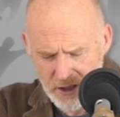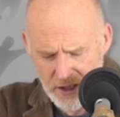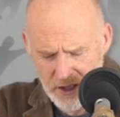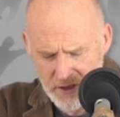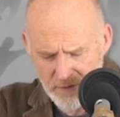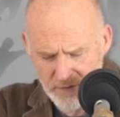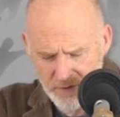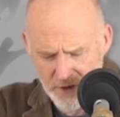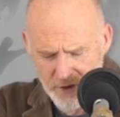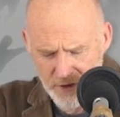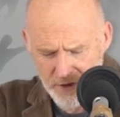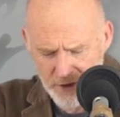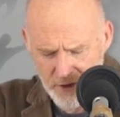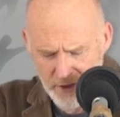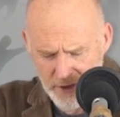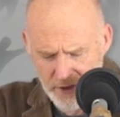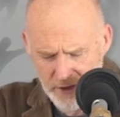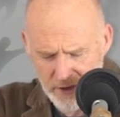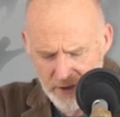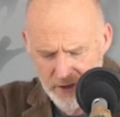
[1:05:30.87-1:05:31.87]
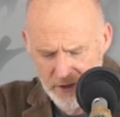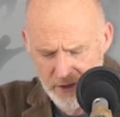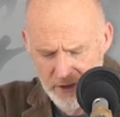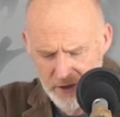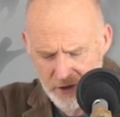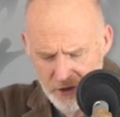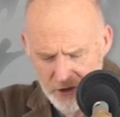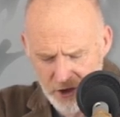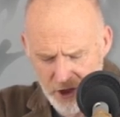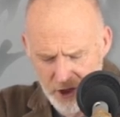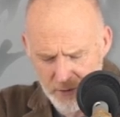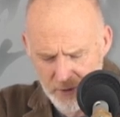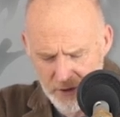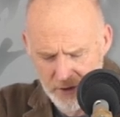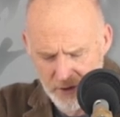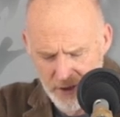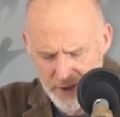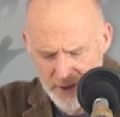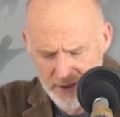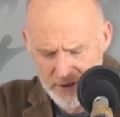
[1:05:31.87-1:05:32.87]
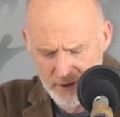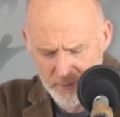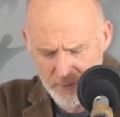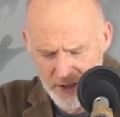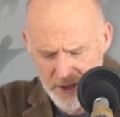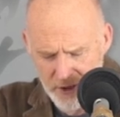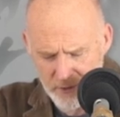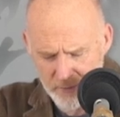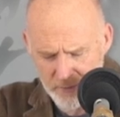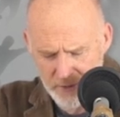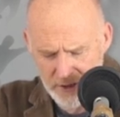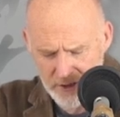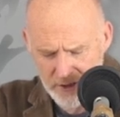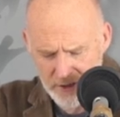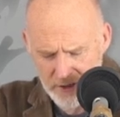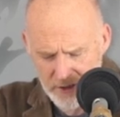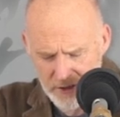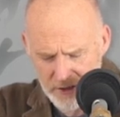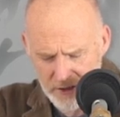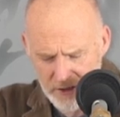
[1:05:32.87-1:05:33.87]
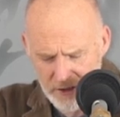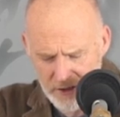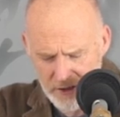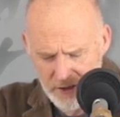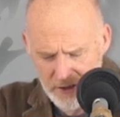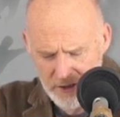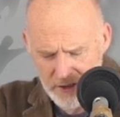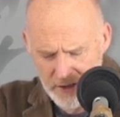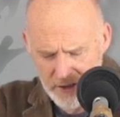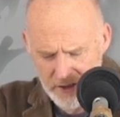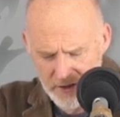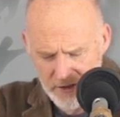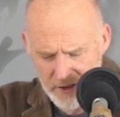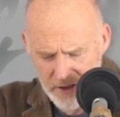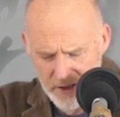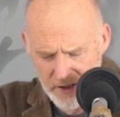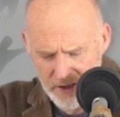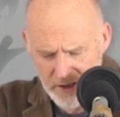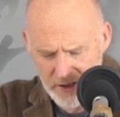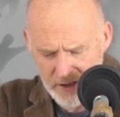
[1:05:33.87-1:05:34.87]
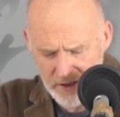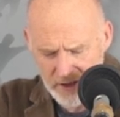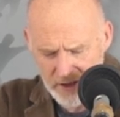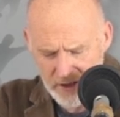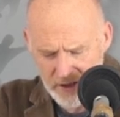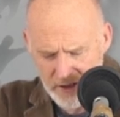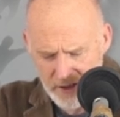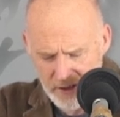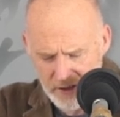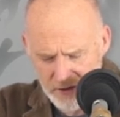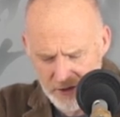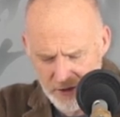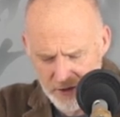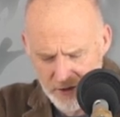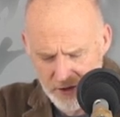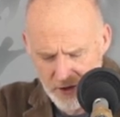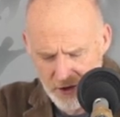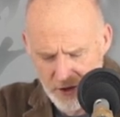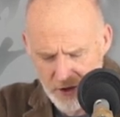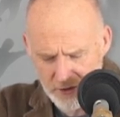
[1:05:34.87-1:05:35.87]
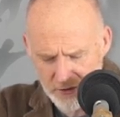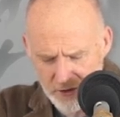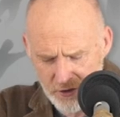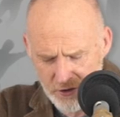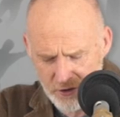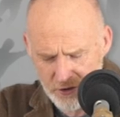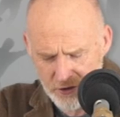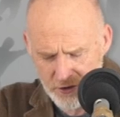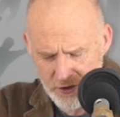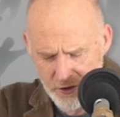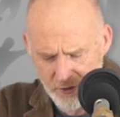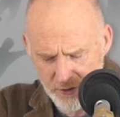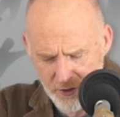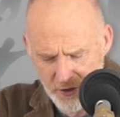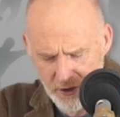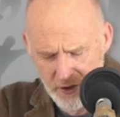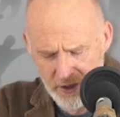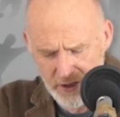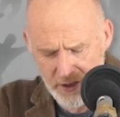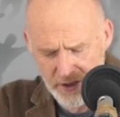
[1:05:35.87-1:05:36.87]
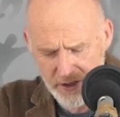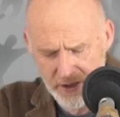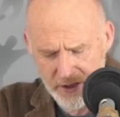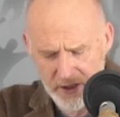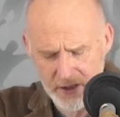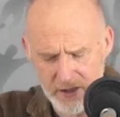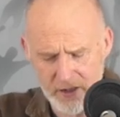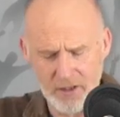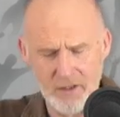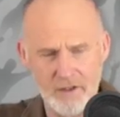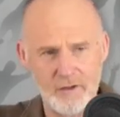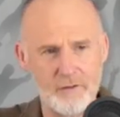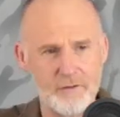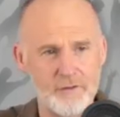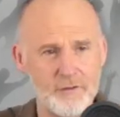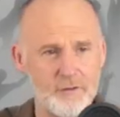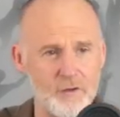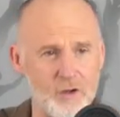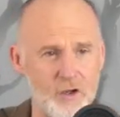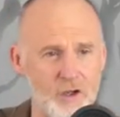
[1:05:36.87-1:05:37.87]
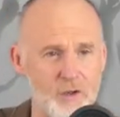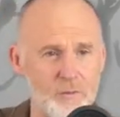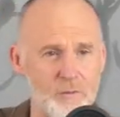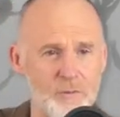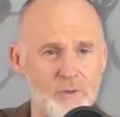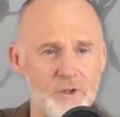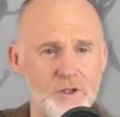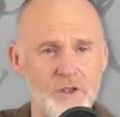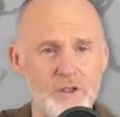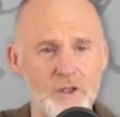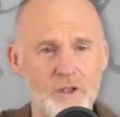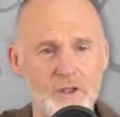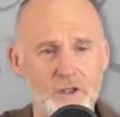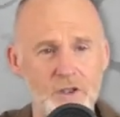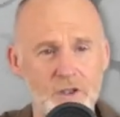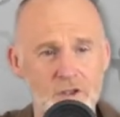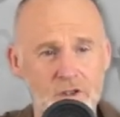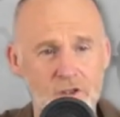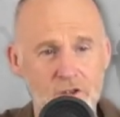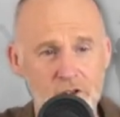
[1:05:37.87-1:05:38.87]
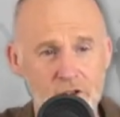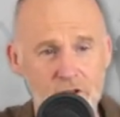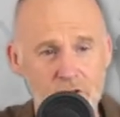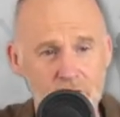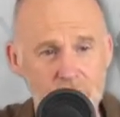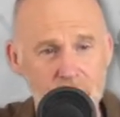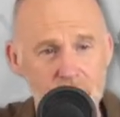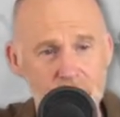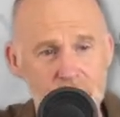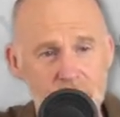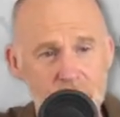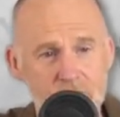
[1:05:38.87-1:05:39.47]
even the night shall be light about me. Indeed, the darkness shall not hide from you.